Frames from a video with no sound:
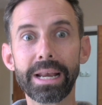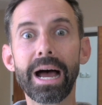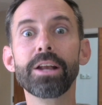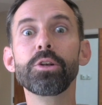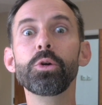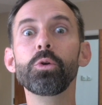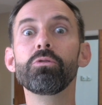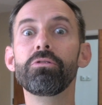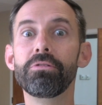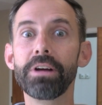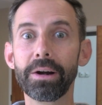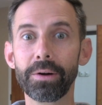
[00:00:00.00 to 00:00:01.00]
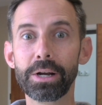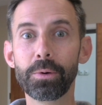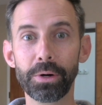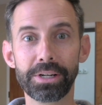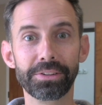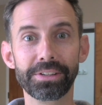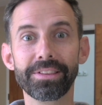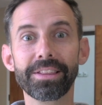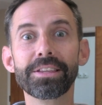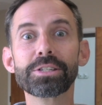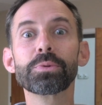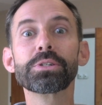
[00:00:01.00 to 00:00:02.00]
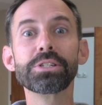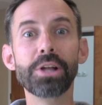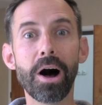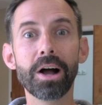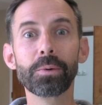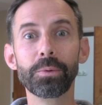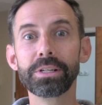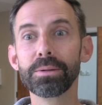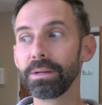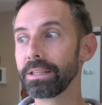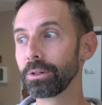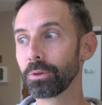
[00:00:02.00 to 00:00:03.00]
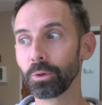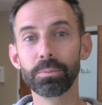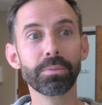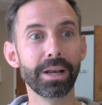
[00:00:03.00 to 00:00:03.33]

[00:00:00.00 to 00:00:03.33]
and I knew very quickly that this was not going to be the group